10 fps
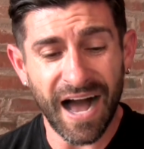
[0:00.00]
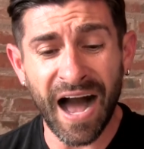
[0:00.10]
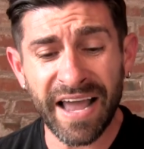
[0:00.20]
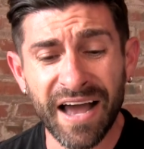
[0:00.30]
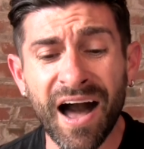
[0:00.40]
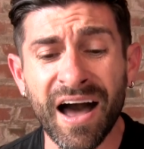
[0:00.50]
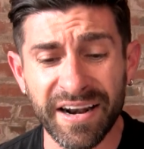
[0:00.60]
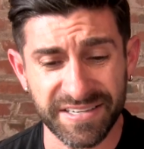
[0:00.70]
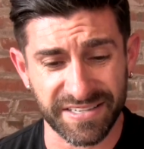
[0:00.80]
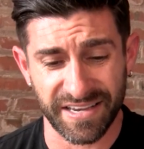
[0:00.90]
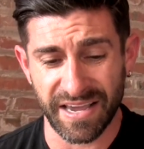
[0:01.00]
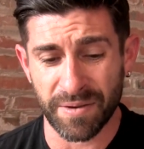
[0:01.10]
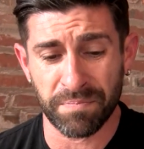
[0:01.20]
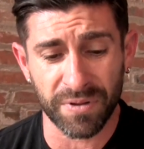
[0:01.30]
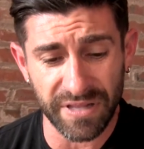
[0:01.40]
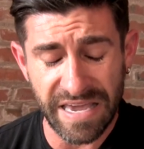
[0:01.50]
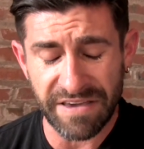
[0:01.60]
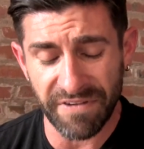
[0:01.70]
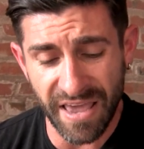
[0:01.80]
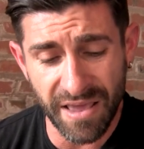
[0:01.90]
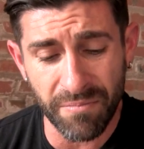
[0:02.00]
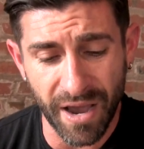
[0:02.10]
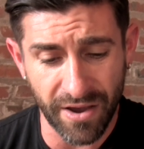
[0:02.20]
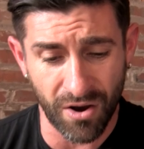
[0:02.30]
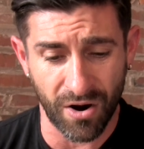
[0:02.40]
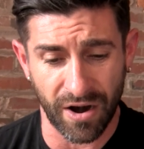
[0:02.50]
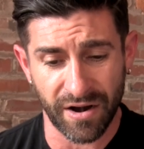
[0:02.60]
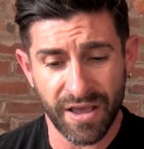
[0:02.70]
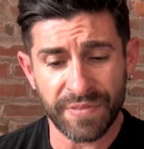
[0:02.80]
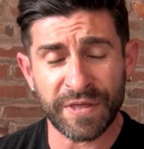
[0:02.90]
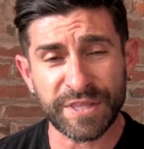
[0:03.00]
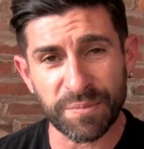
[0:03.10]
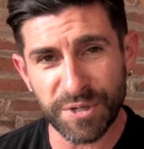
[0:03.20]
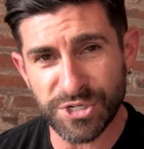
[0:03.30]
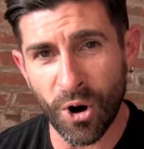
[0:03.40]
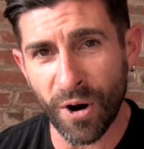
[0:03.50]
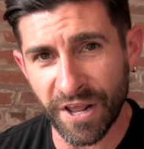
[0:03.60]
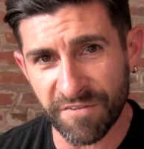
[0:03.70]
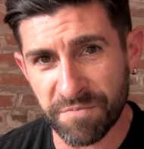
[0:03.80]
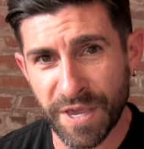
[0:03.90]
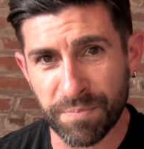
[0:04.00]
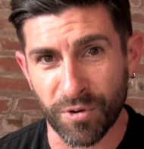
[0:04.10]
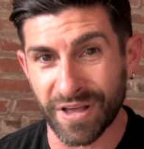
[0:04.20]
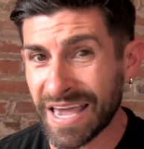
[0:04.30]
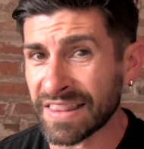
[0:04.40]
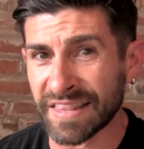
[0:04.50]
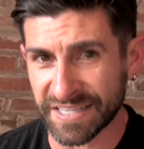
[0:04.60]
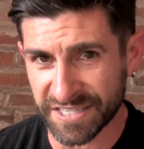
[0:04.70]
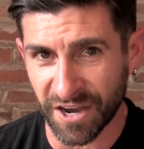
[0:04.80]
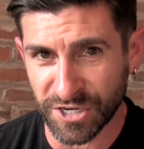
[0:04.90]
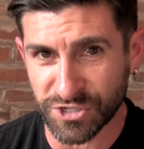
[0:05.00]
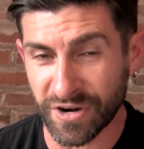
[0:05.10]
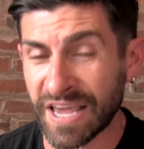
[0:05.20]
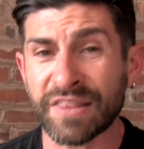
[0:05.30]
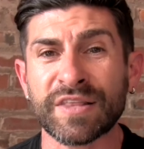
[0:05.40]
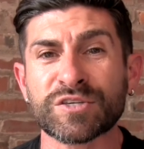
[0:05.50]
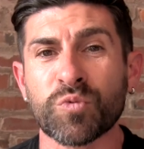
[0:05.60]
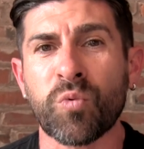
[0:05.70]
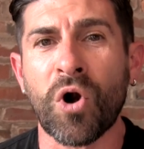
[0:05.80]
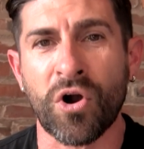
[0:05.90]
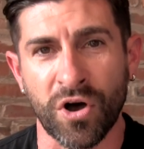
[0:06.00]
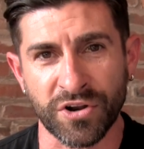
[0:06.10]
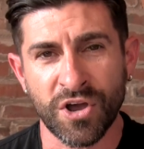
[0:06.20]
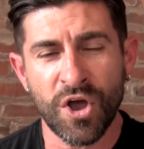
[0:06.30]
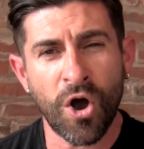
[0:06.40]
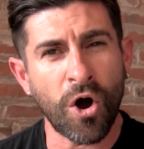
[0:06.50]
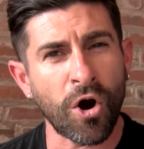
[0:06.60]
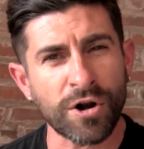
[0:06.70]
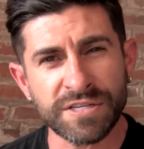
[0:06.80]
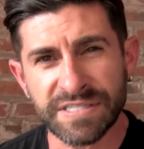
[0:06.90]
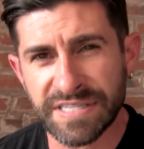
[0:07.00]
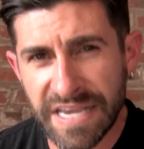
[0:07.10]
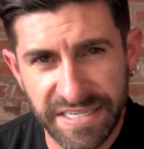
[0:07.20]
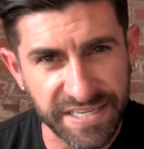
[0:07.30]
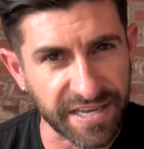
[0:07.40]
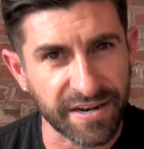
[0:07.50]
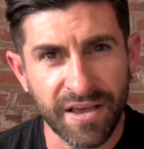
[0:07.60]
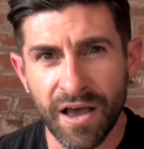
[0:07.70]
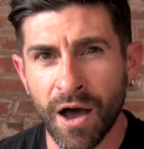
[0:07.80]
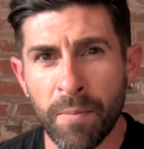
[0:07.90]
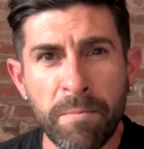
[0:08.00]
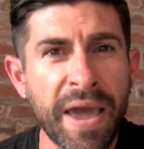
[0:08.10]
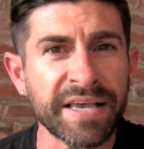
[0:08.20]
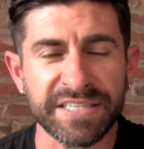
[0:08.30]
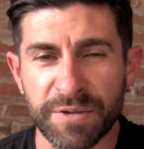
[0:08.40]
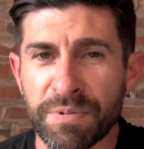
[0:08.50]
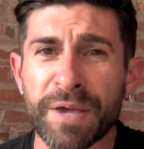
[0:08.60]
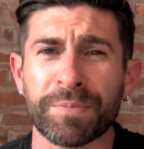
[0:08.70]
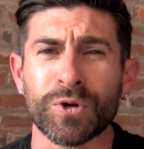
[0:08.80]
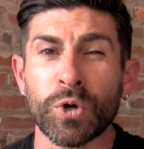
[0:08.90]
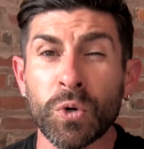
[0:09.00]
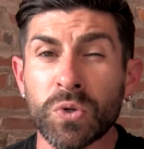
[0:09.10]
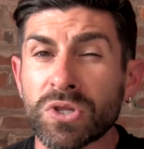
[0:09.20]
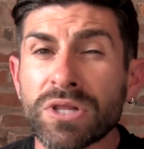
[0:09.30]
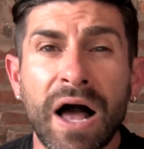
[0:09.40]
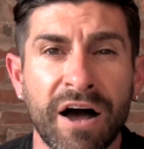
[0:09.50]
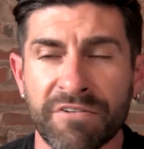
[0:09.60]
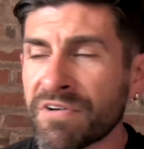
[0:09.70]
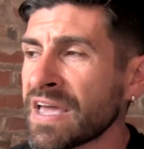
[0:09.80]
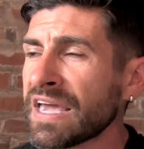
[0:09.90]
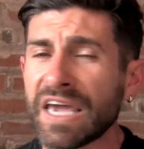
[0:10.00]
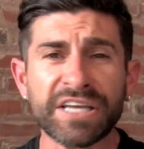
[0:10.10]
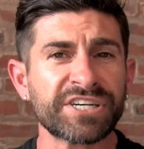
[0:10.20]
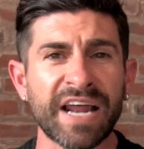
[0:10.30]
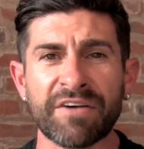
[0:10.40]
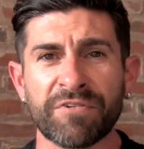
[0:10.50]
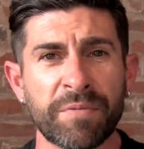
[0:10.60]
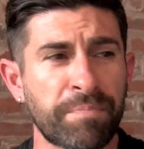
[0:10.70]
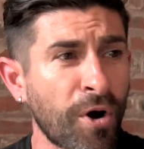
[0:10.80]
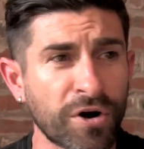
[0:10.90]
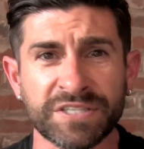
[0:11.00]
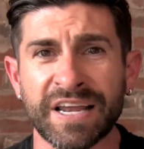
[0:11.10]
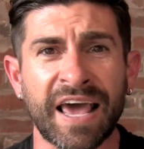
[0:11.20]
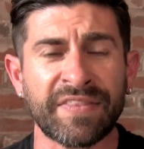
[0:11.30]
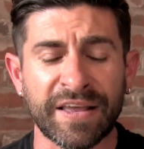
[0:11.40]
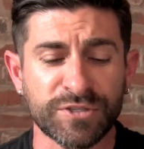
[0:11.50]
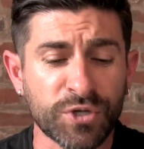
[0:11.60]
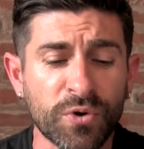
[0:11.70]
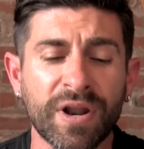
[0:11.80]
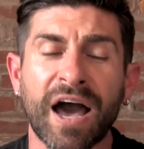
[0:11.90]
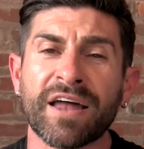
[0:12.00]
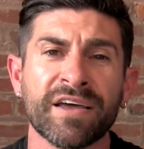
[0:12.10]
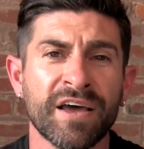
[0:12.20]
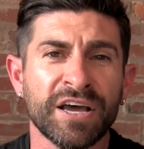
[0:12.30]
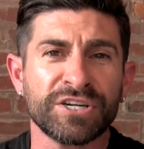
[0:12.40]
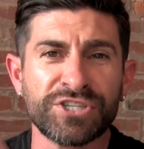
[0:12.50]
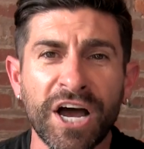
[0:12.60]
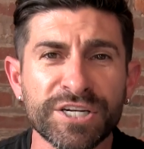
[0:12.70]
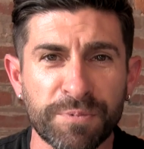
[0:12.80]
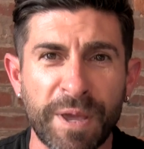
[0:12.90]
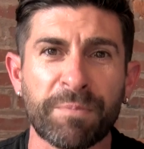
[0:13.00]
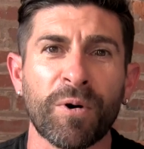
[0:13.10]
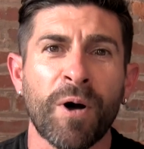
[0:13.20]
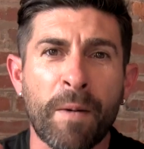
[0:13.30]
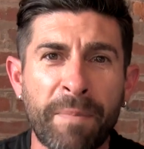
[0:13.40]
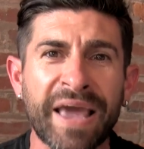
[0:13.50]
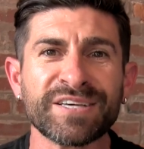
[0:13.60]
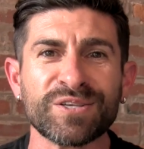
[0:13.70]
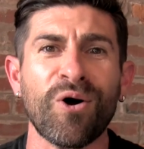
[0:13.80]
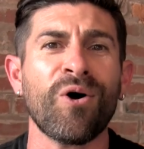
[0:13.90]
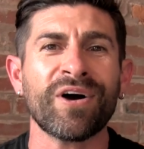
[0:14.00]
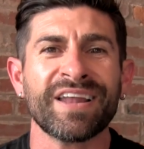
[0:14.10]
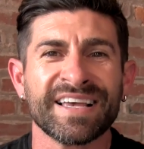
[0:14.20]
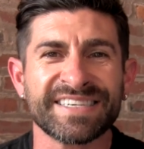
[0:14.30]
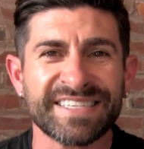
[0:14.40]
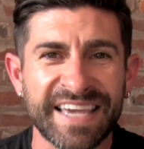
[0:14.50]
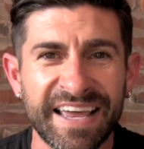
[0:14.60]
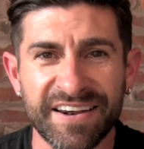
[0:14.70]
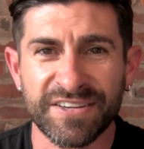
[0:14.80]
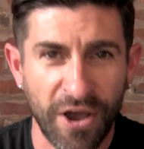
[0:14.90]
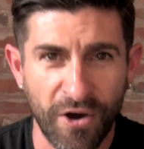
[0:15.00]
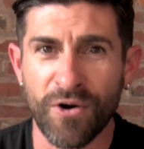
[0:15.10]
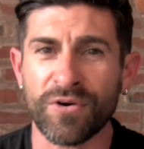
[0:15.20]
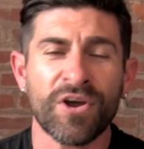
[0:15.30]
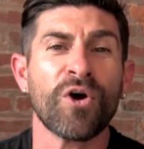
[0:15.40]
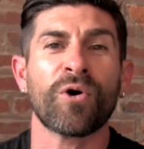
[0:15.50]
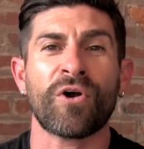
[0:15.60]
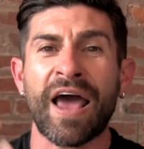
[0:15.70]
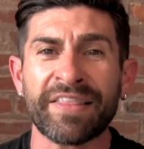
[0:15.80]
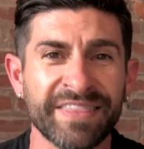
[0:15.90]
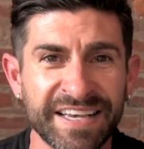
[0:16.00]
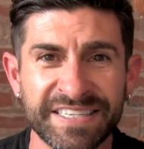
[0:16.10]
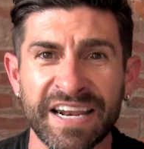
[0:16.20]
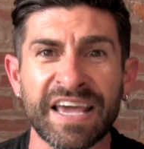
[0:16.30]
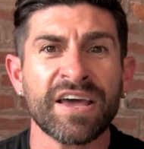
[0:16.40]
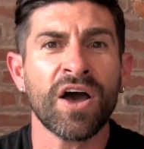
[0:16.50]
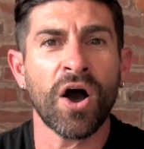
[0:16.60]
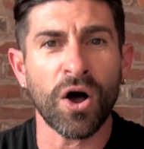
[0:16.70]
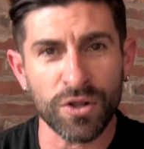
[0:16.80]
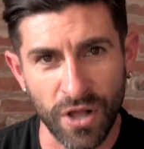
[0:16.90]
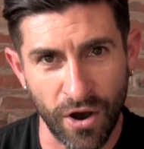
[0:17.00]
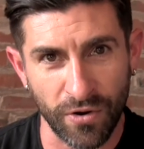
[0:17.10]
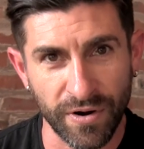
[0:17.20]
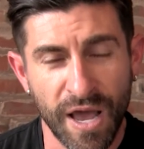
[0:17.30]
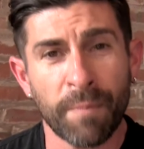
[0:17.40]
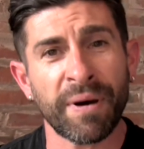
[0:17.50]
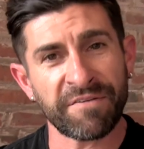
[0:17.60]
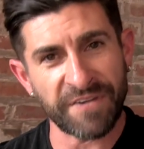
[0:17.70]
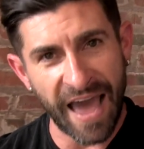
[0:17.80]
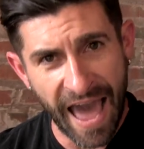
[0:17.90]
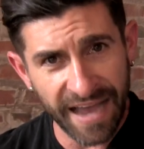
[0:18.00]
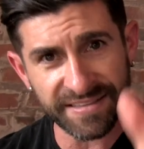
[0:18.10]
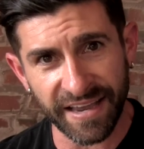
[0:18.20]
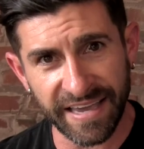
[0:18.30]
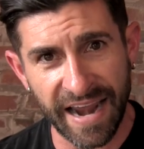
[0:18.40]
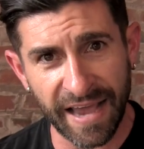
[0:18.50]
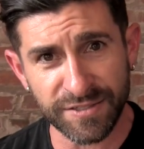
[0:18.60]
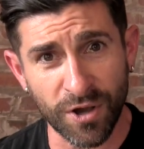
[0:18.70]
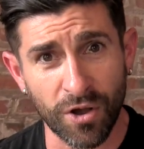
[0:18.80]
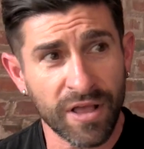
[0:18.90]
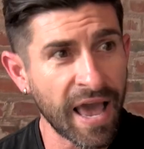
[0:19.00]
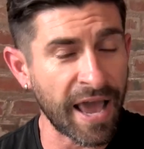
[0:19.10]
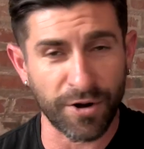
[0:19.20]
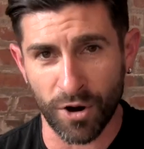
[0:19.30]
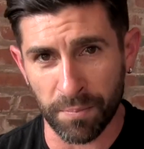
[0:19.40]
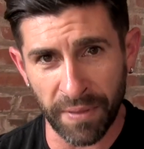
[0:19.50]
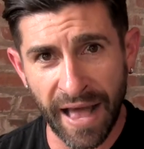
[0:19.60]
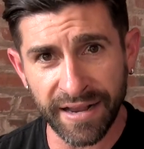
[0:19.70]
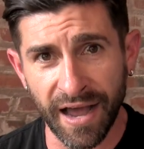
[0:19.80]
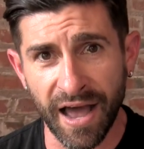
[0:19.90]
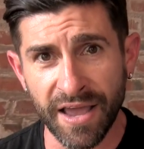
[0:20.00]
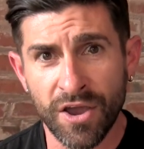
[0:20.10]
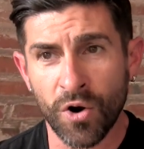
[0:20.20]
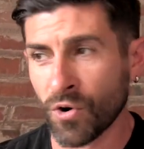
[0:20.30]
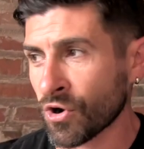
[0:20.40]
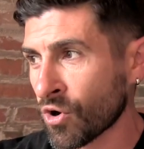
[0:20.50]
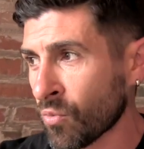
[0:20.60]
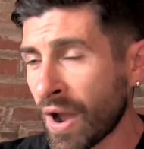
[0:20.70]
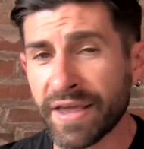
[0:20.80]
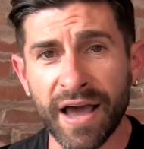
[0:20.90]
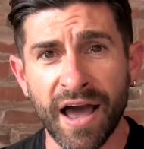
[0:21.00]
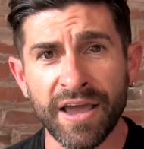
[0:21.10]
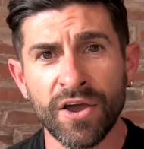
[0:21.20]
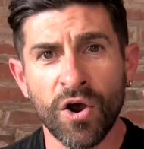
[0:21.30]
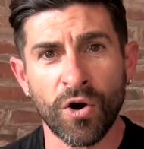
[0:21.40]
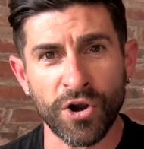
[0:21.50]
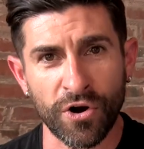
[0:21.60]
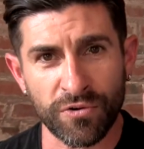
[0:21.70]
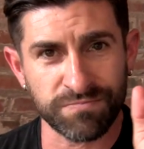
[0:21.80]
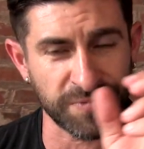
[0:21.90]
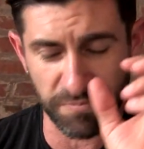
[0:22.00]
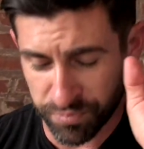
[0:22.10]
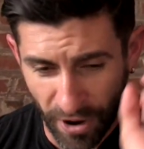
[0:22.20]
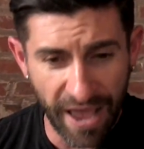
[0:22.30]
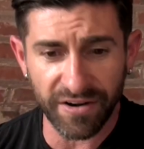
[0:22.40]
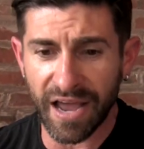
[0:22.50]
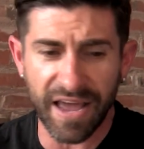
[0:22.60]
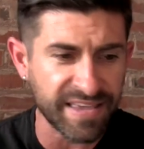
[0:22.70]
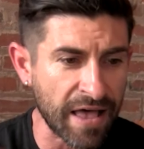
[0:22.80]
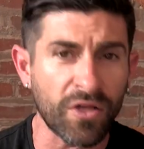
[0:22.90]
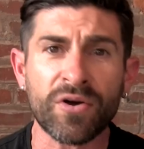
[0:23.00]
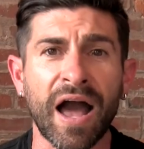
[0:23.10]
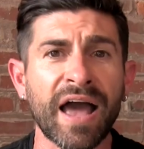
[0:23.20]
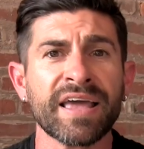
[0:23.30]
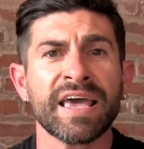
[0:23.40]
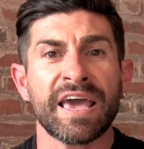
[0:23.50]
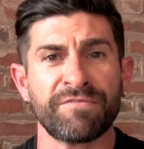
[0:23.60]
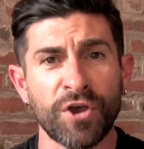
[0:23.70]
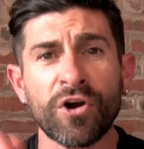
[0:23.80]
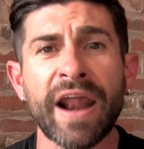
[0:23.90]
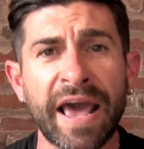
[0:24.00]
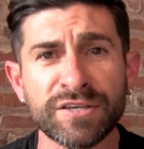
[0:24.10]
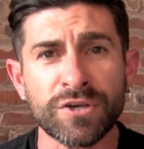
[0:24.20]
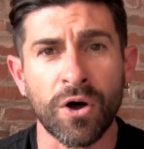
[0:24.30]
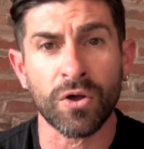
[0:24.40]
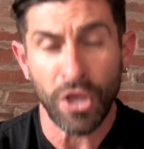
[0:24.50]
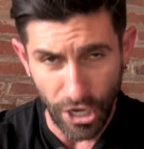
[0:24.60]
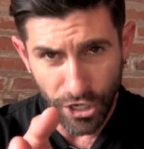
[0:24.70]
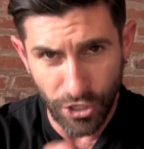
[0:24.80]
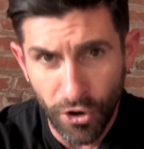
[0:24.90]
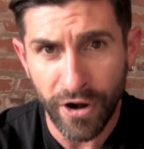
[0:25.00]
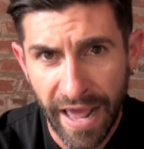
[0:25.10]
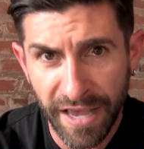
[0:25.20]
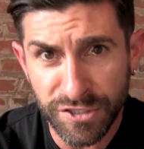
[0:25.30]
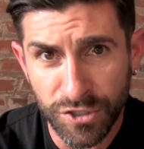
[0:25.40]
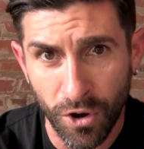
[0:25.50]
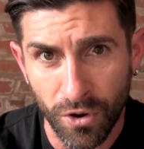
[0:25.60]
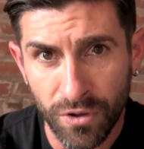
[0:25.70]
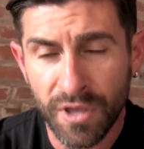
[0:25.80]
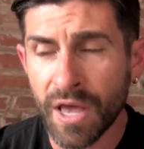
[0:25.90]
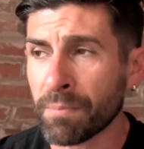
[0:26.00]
I honestly believe in my heart that the majority of people in this country, in this world, are decent, amazing people who love each and every person and they do not judge people based on skin tone or ethnicity alone. But if you act like an asshole and you're a black guy or you're a white guy or you're a brown guy, yellow guy, if you're an asshole, you're an asshole.